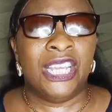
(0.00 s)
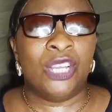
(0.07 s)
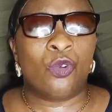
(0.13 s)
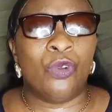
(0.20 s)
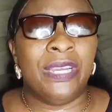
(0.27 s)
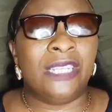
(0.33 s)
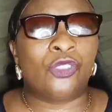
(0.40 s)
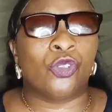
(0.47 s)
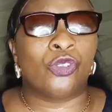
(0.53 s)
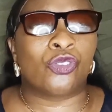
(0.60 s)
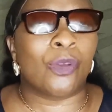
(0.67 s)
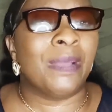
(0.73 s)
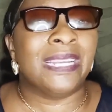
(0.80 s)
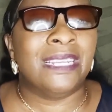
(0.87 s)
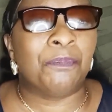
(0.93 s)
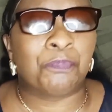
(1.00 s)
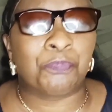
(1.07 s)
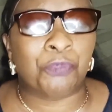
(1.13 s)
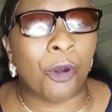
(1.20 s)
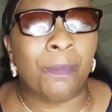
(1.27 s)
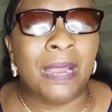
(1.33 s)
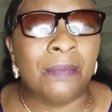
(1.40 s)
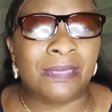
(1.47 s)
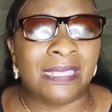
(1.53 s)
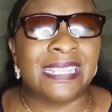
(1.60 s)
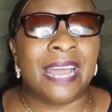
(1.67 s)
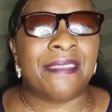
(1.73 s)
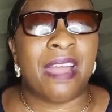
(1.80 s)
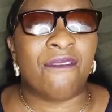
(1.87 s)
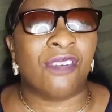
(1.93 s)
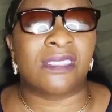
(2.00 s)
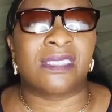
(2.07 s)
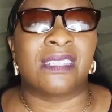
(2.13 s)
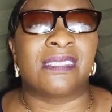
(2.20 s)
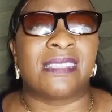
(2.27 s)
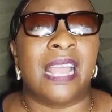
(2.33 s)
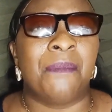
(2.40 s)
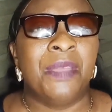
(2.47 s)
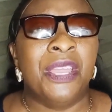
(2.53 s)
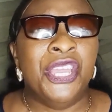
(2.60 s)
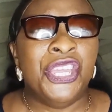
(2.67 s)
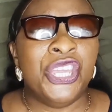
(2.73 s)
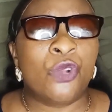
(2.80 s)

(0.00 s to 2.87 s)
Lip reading: It could lead to so many problems in their nervous system.